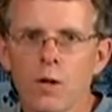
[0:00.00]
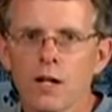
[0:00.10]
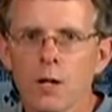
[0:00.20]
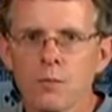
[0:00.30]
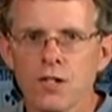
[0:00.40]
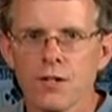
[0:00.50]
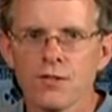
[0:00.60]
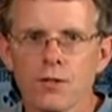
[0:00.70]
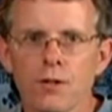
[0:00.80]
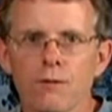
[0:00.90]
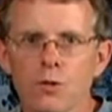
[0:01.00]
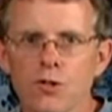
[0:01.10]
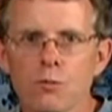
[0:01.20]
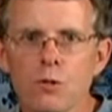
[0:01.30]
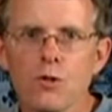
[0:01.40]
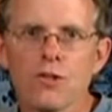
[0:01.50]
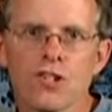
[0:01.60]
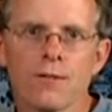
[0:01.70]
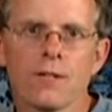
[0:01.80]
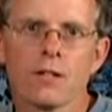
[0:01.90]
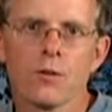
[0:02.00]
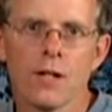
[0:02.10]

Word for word: quick upshifts for smooth shifting